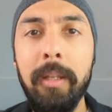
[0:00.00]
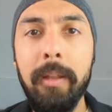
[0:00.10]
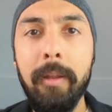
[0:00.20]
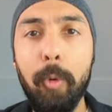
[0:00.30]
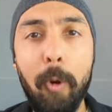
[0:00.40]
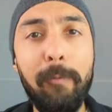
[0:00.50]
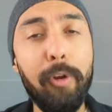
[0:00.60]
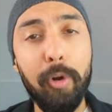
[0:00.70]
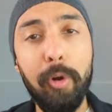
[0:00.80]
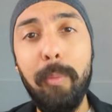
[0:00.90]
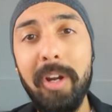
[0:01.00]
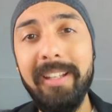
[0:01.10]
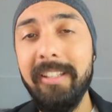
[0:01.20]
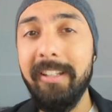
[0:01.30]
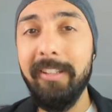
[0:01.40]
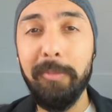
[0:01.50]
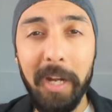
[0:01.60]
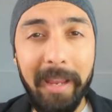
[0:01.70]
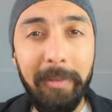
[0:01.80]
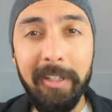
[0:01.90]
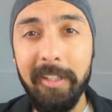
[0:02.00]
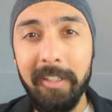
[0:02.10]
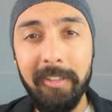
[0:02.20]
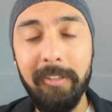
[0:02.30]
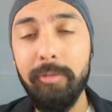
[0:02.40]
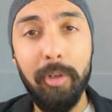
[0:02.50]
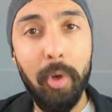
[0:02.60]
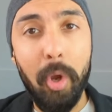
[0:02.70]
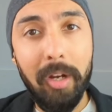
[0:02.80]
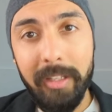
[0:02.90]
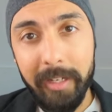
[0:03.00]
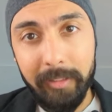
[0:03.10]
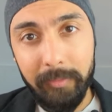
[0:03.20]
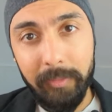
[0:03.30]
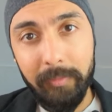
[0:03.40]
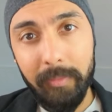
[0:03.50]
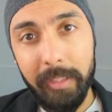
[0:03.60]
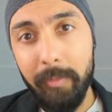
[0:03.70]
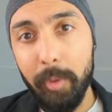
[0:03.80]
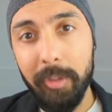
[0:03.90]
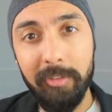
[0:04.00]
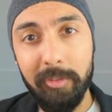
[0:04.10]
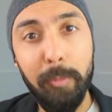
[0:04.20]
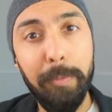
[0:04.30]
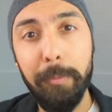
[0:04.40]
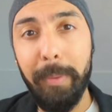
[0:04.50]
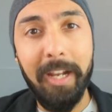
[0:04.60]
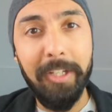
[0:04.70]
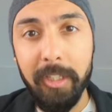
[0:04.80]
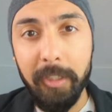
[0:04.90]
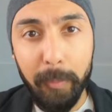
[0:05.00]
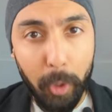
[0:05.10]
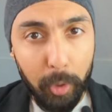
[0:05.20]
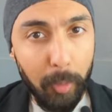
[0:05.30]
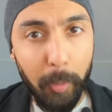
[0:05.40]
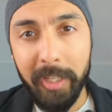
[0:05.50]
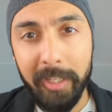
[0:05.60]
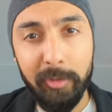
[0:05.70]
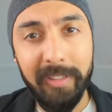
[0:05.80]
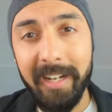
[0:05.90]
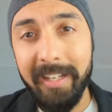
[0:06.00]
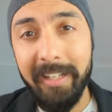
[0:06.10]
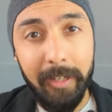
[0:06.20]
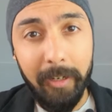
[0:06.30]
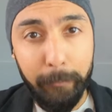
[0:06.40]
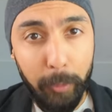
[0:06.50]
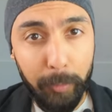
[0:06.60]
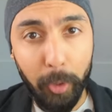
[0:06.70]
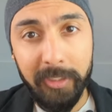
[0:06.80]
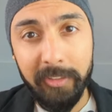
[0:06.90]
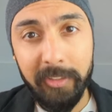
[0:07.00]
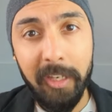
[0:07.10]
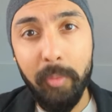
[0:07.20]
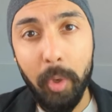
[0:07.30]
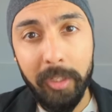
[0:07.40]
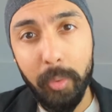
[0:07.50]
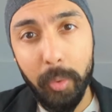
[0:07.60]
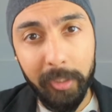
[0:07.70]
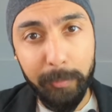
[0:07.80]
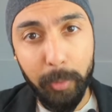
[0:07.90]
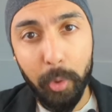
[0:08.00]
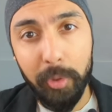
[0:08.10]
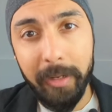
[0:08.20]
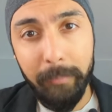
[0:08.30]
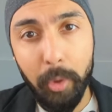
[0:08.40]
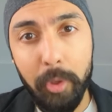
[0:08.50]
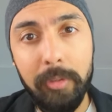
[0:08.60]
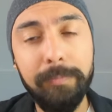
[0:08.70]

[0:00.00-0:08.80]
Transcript: go for robotics. And his primary reasons were not that he was super passionate about robotics or that he did a few projects and he wanted to explore that more.